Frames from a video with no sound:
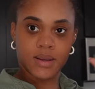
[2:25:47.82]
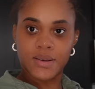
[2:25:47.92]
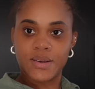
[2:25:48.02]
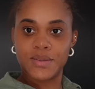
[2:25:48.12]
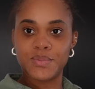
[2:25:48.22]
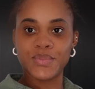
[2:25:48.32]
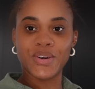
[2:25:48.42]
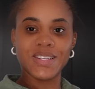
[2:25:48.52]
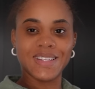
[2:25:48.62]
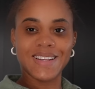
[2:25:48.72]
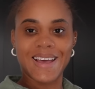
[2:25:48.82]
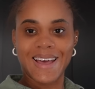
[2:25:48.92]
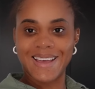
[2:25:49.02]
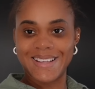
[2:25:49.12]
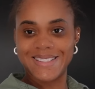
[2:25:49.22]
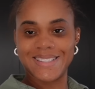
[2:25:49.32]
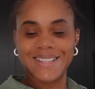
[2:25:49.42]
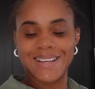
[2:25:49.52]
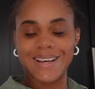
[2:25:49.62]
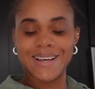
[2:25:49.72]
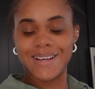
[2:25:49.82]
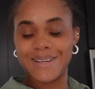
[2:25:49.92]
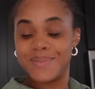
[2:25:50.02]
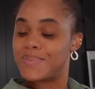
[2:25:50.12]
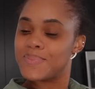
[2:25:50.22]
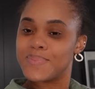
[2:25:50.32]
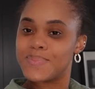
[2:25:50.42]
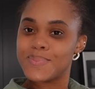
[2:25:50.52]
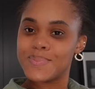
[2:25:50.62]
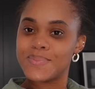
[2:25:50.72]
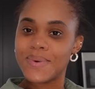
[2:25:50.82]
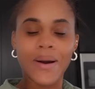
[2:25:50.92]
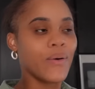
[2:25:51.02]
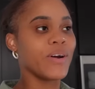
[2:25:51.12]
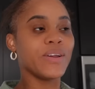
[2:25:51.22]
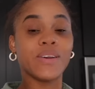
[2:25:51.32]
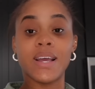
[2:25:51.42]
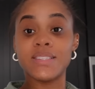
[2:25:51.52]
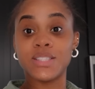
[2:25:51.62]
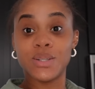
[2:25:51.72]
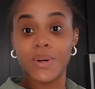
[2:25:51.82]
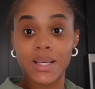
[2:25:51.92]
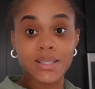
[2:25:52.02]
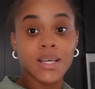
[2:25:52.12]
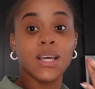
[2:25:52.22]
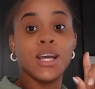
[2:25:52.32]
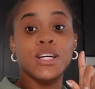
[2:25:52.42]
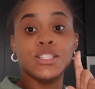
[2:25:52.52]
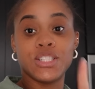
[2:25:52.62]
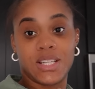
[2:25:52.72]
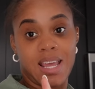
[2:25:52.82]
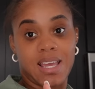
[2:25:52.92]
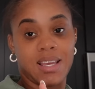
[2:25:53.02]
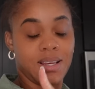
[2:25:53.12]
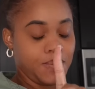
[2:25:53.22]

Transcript: Good morning, guys. Um, how are you guys doing today?